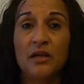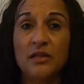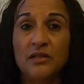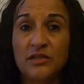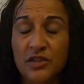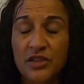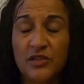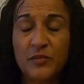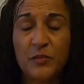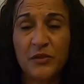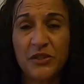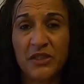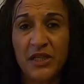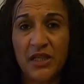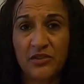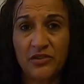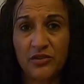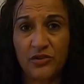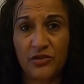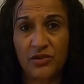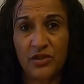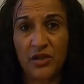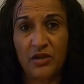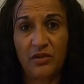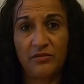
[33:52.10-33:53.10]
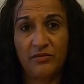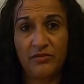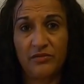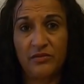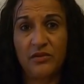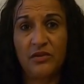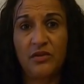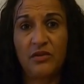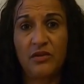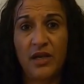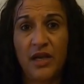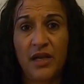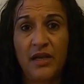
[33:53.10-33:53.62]
Just protect yourself,
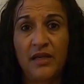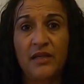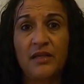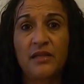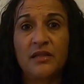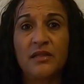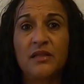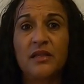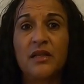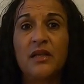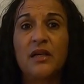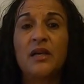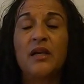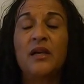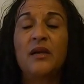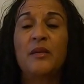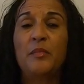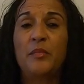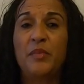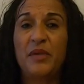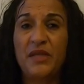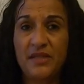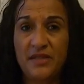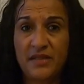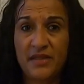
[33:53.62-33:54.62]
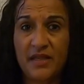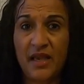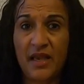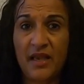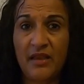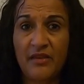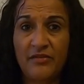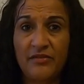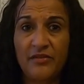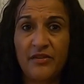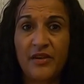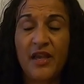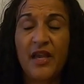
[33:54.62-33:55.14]
okay? Be
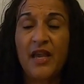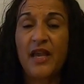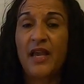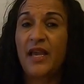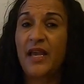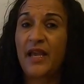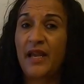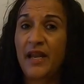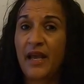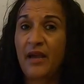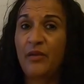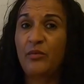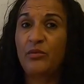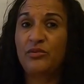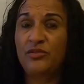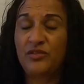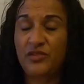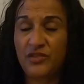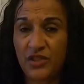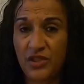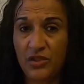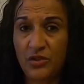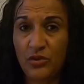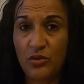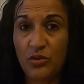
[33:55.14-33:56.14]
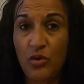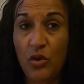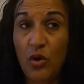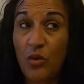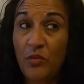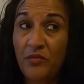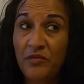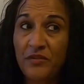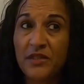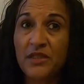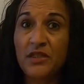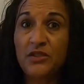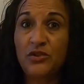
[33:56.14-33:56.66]
safe, and I will see you
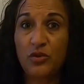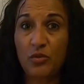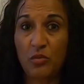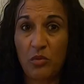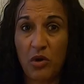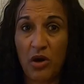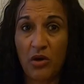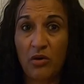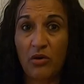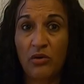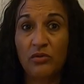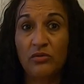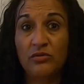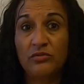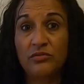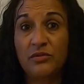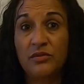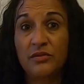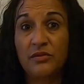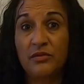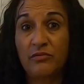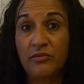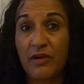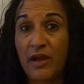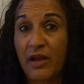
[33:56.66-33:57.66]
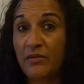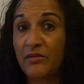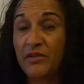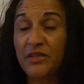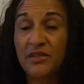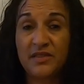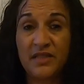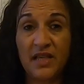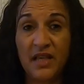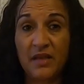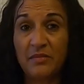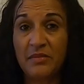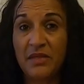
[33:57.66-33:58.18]
hopefully tomorrow around the
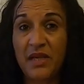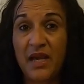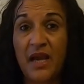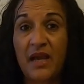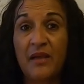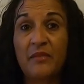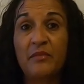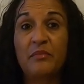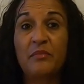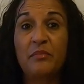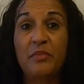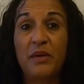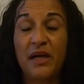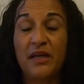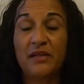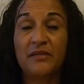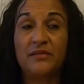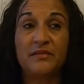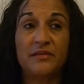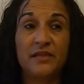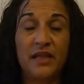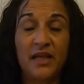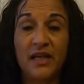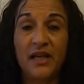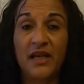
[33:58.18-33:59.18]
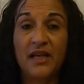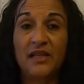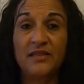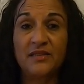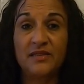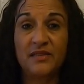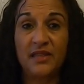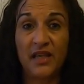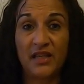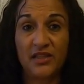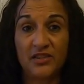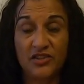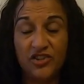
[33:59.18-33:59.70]
same time. But like I
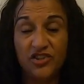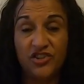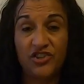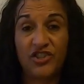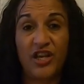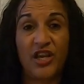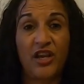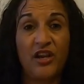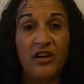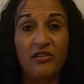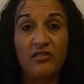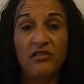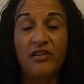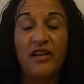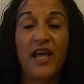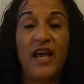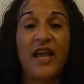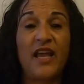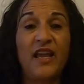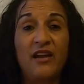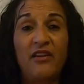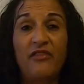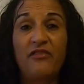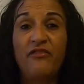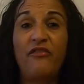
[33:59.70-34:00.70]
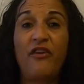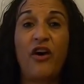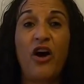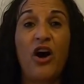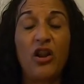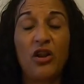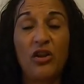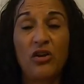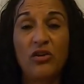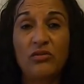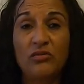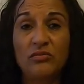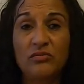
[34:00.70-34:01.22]
said, share, like,
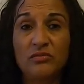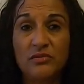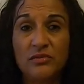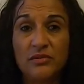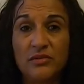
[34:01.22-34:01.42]
follow.